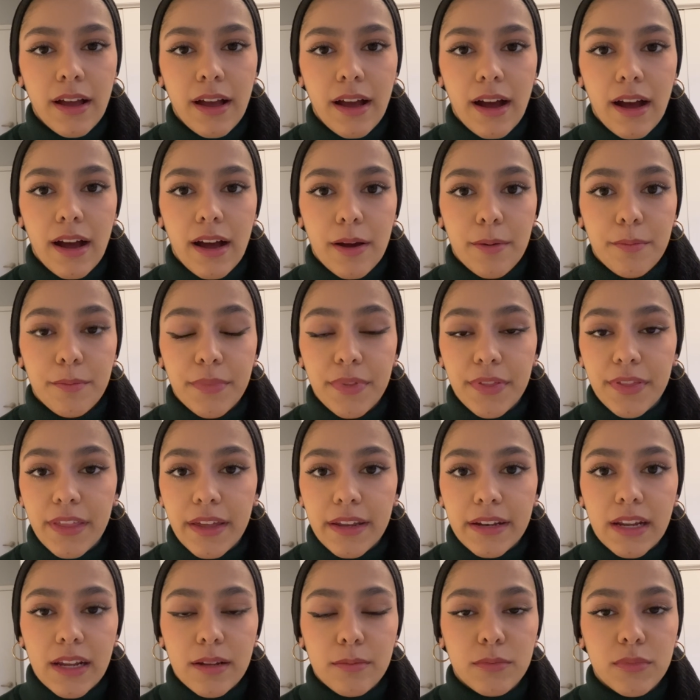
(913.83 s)
Then
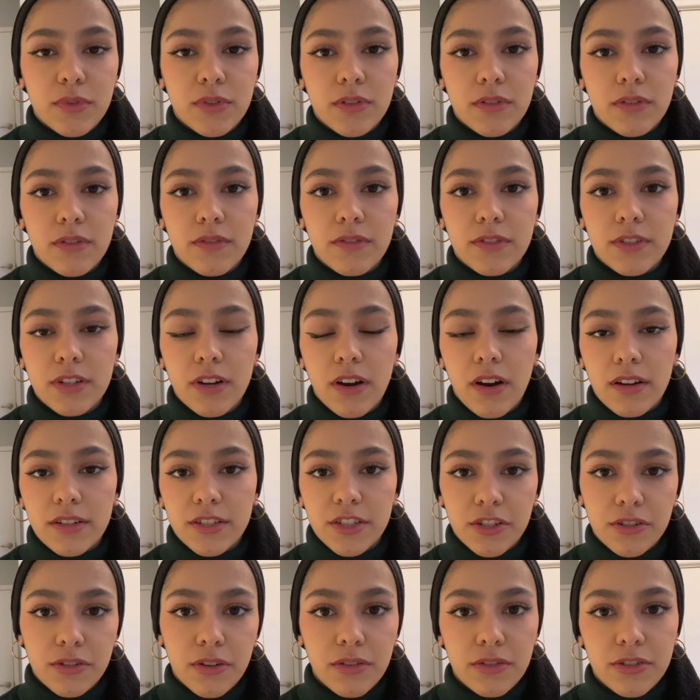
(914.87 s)
I moved on
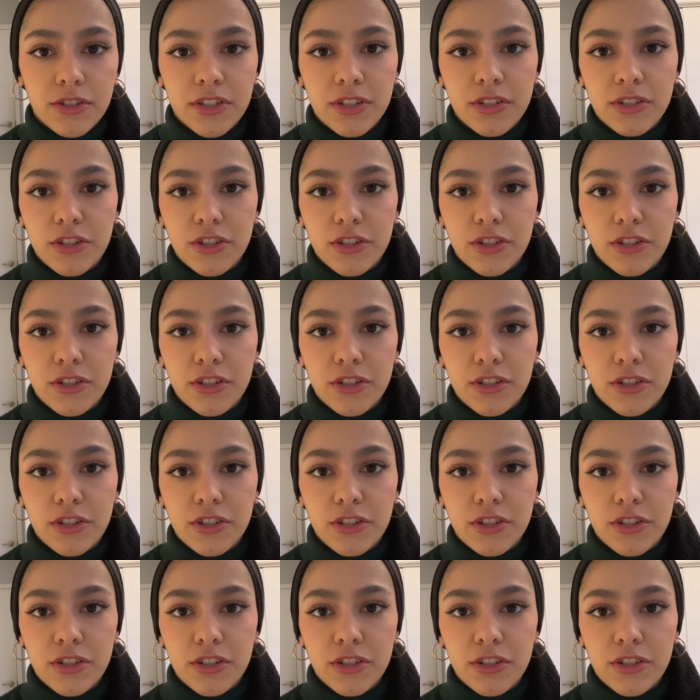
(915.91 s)
to Notion